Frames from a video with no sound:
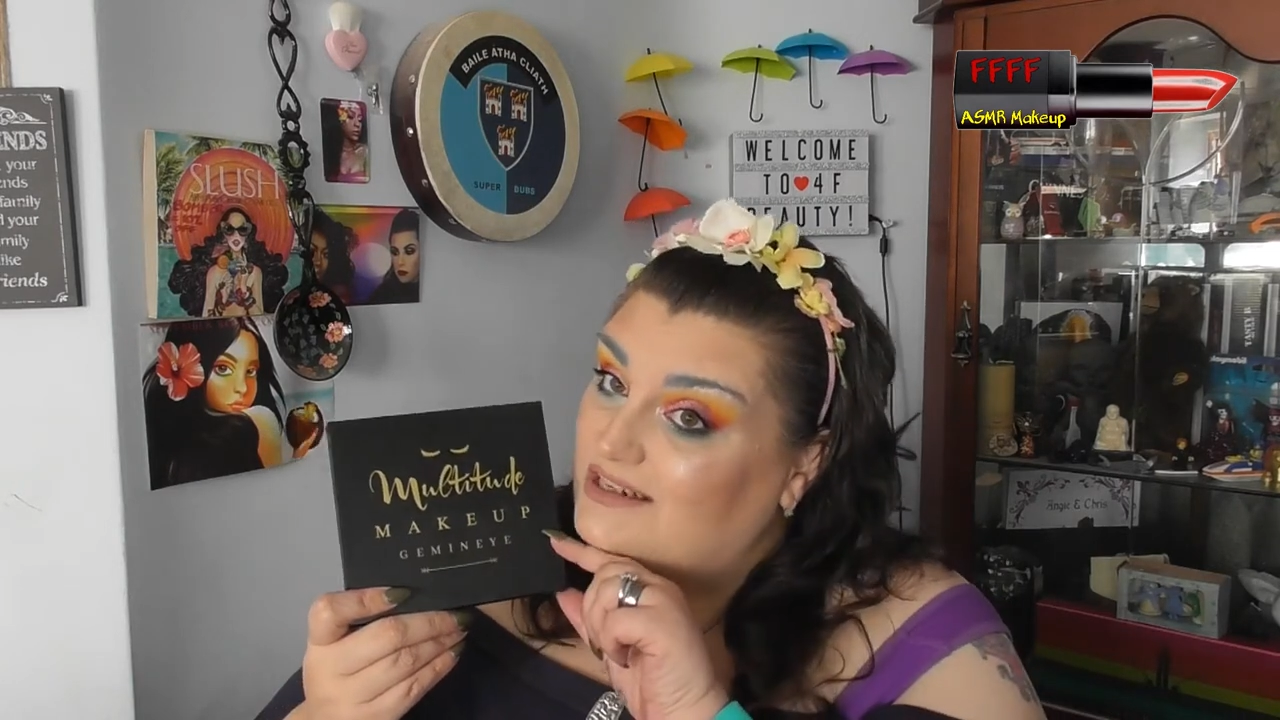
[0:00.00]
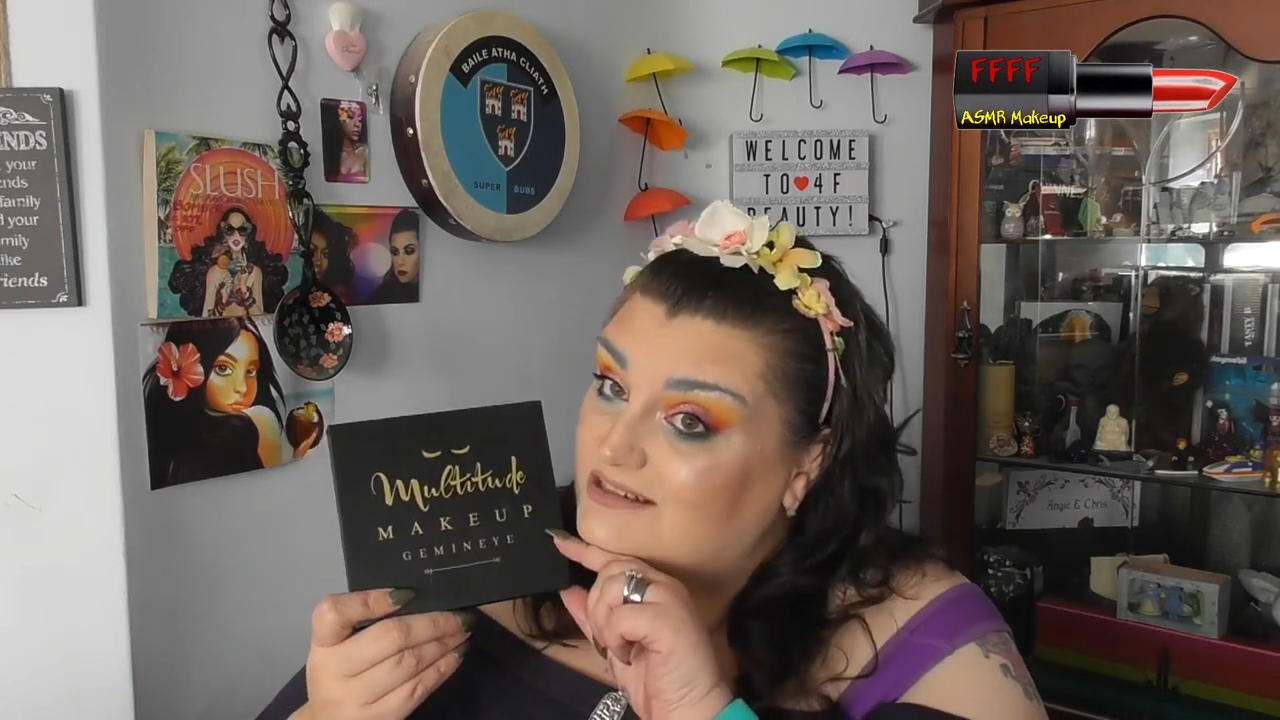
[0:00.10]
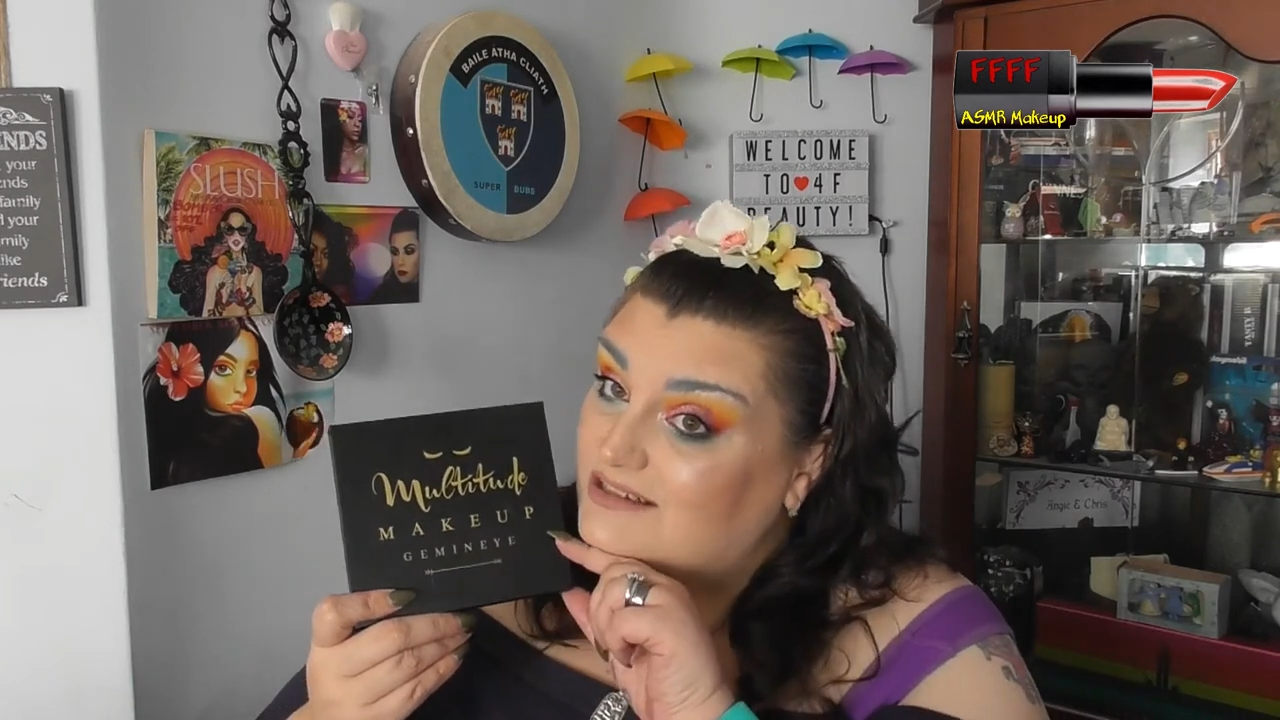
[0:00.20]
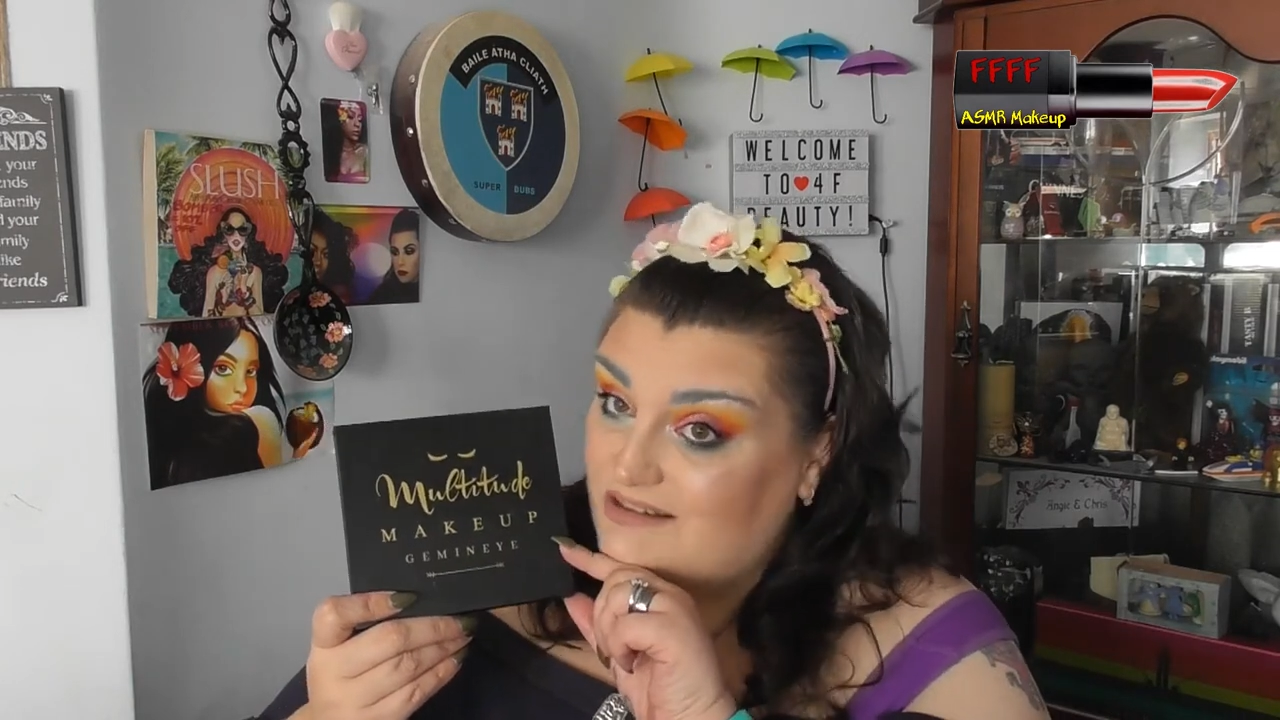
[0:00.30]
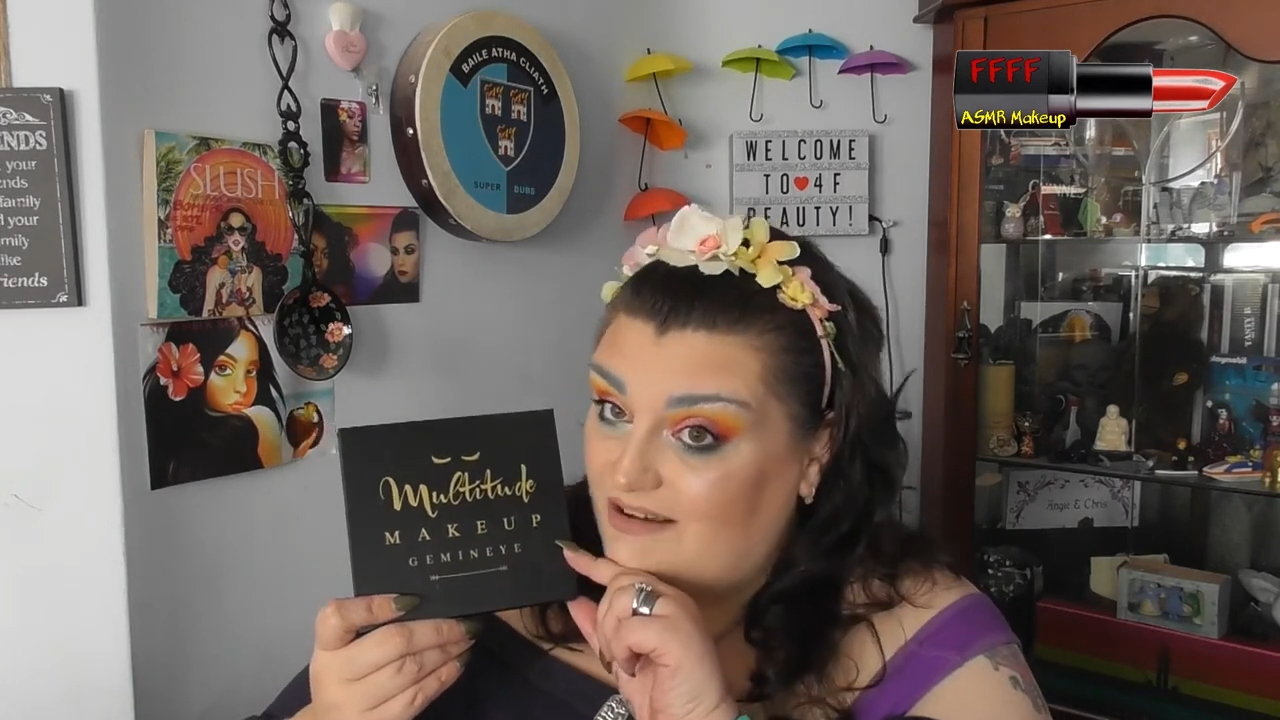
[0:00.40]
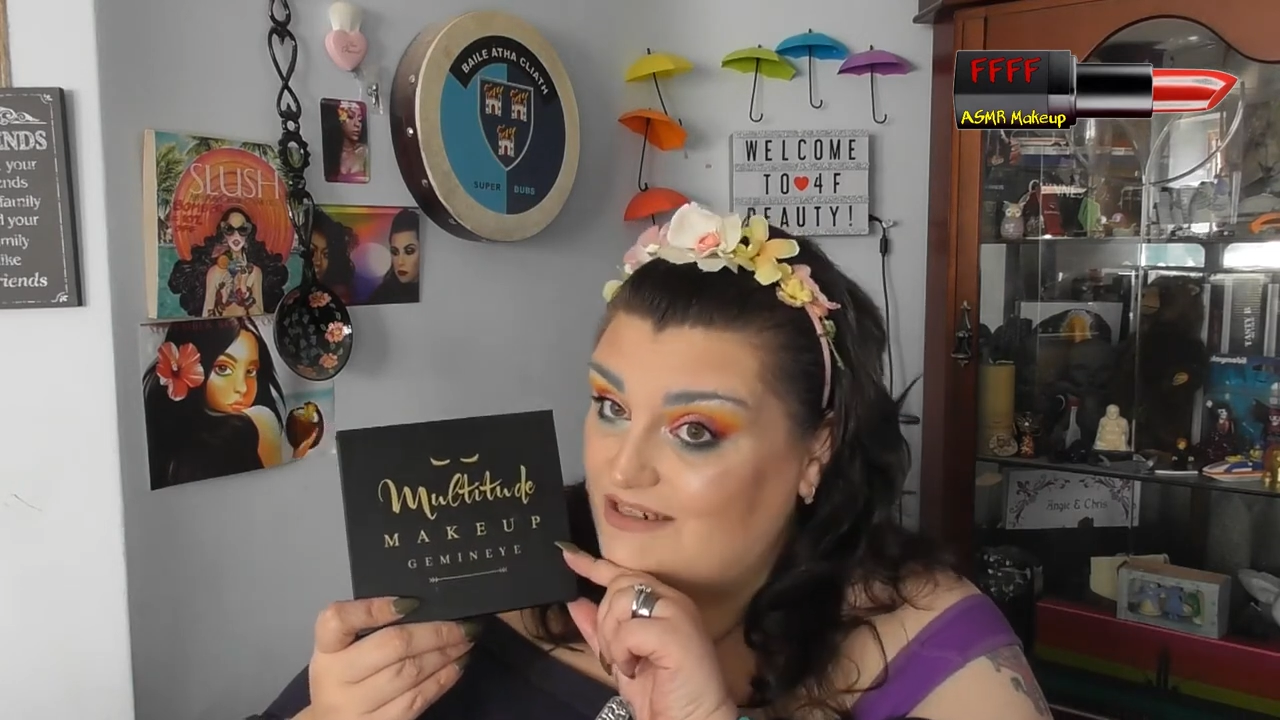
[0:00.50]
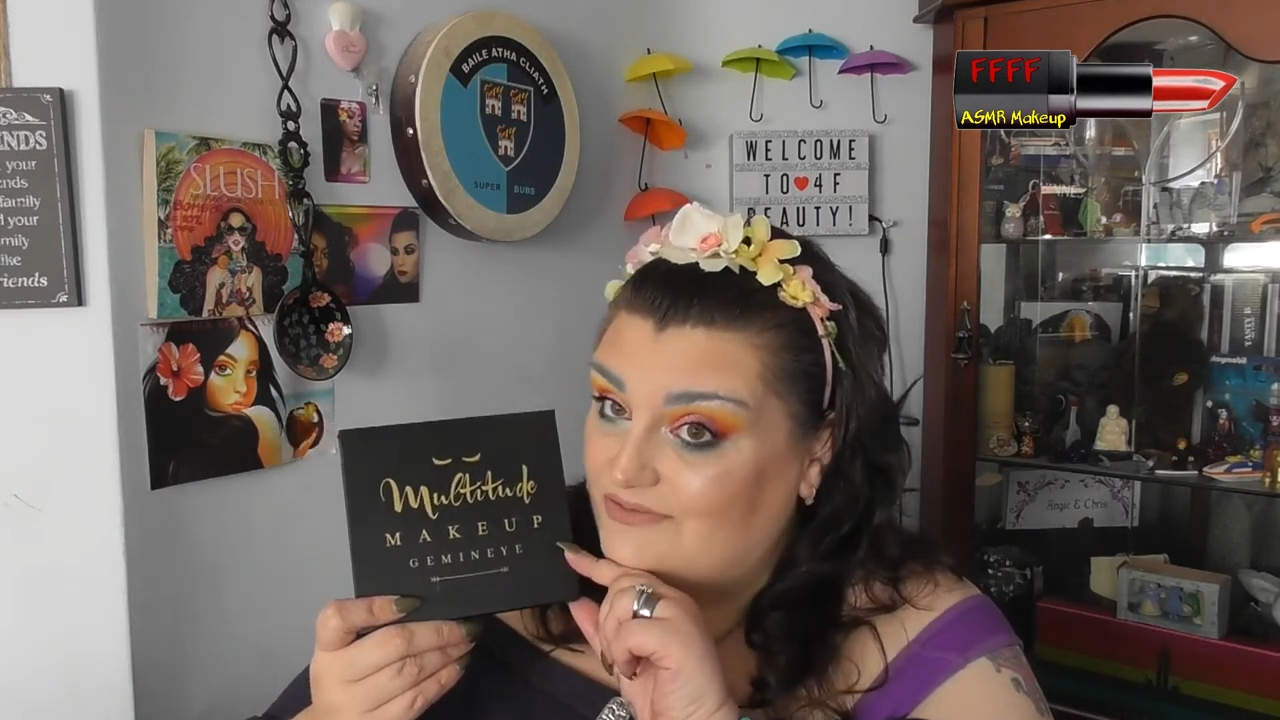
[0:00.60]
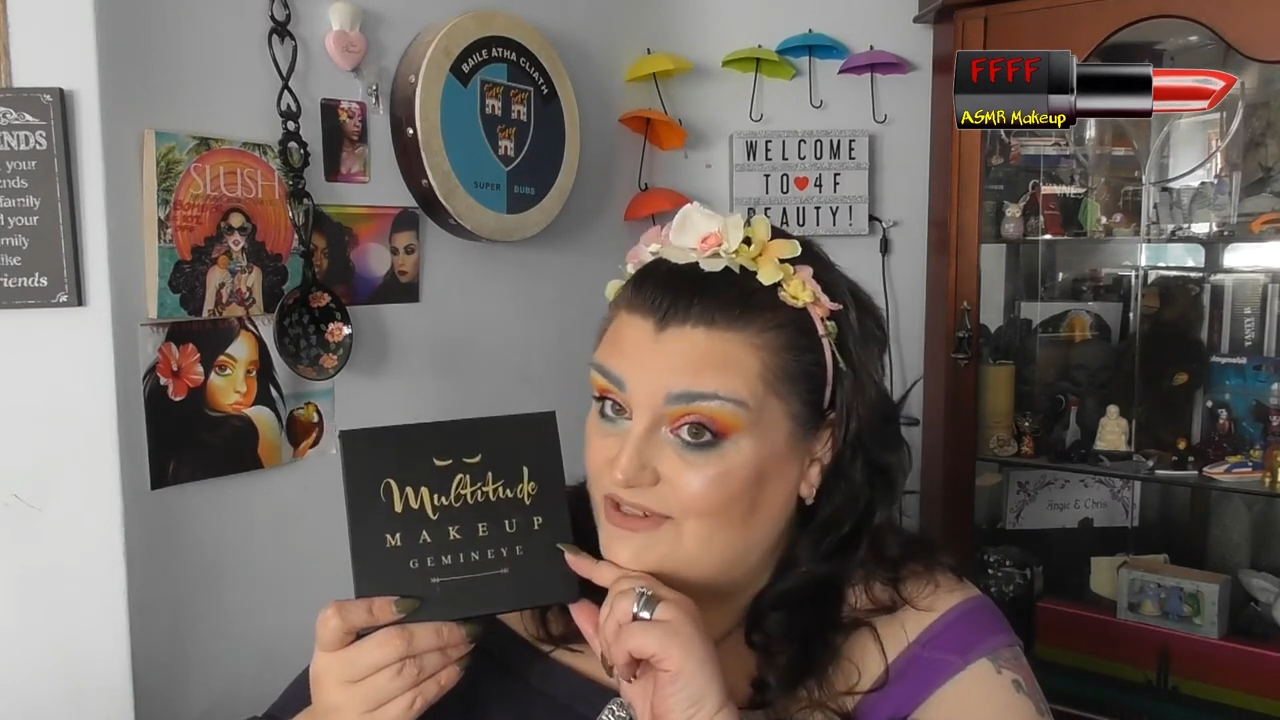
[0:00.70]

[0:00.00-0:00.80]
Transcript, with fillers: inside of